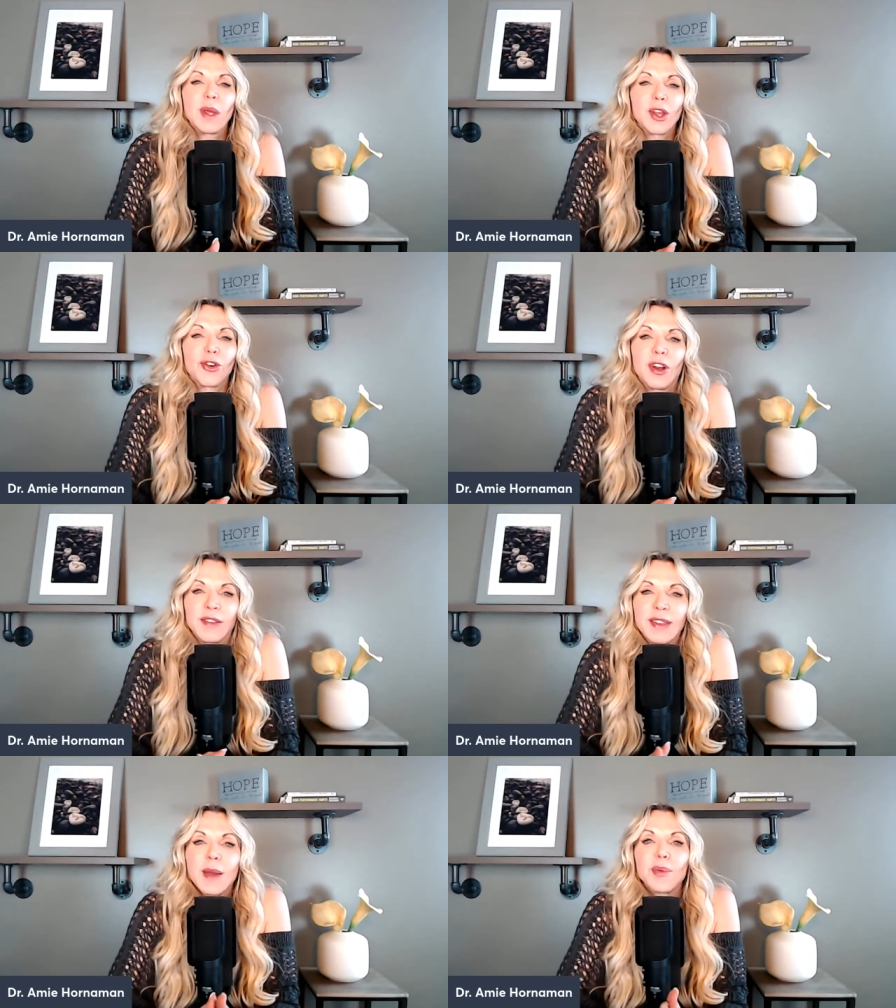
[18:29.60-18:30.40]
We can
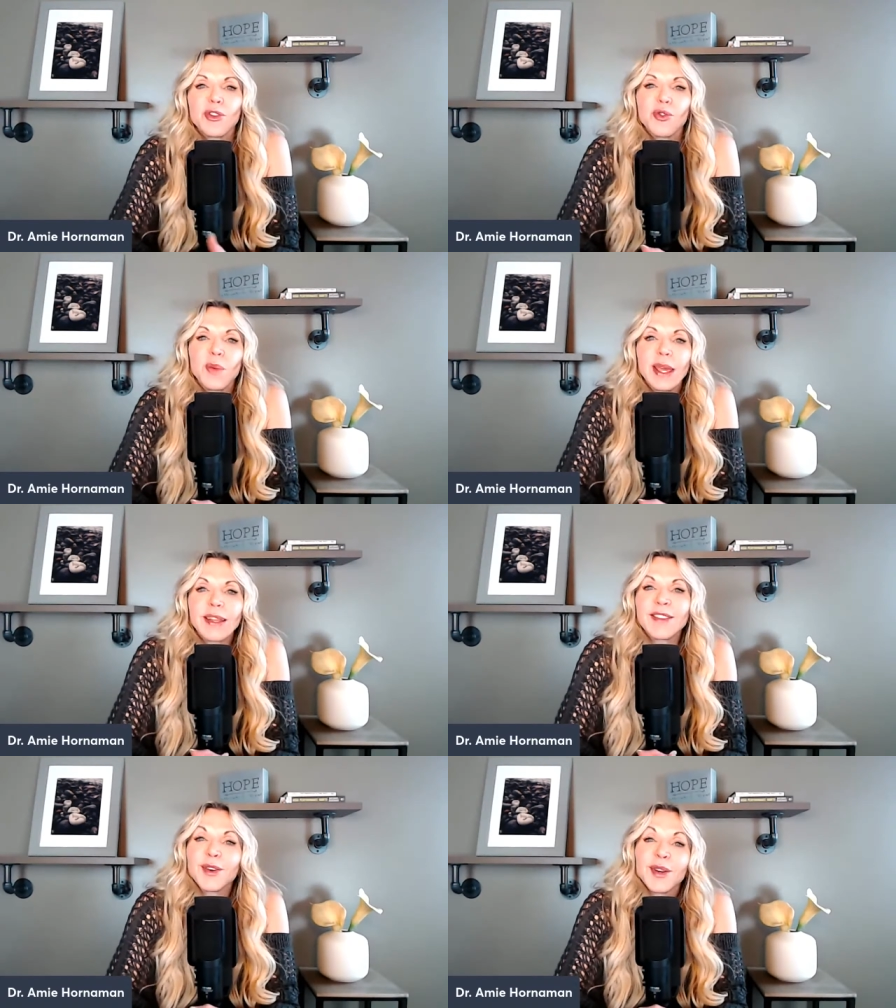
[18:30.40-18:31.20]
cross that bridge when we
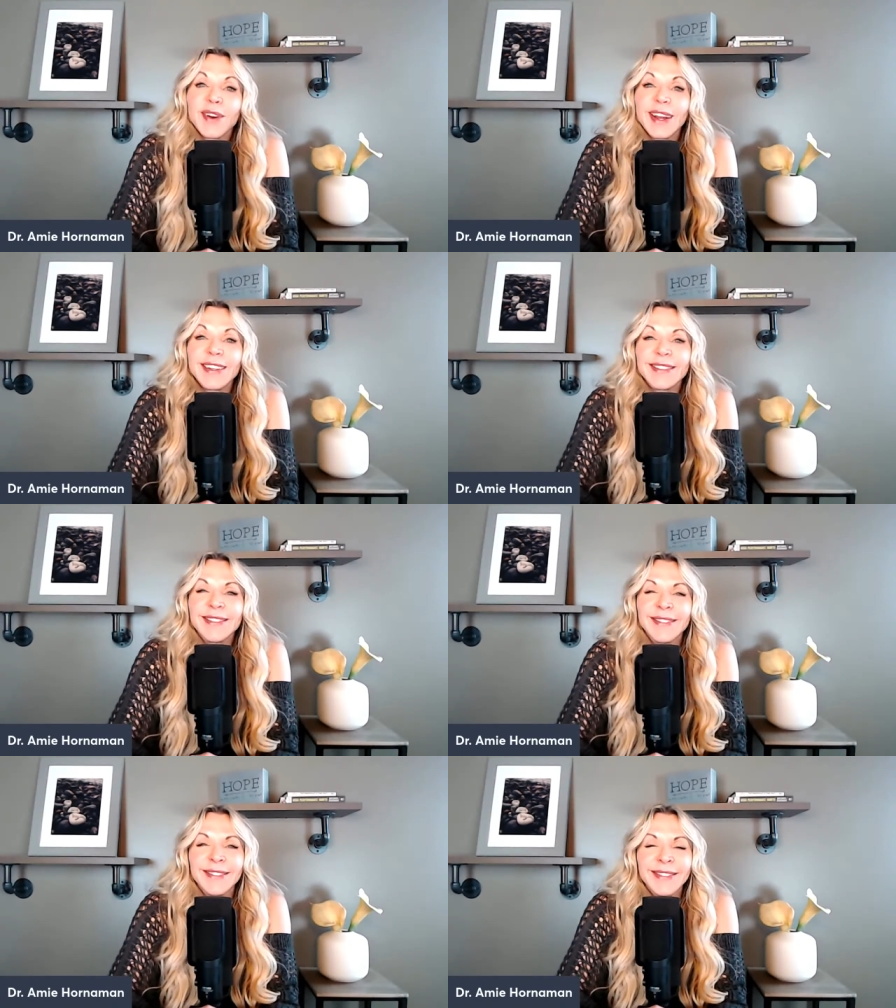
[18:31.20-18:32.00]
get to it, right?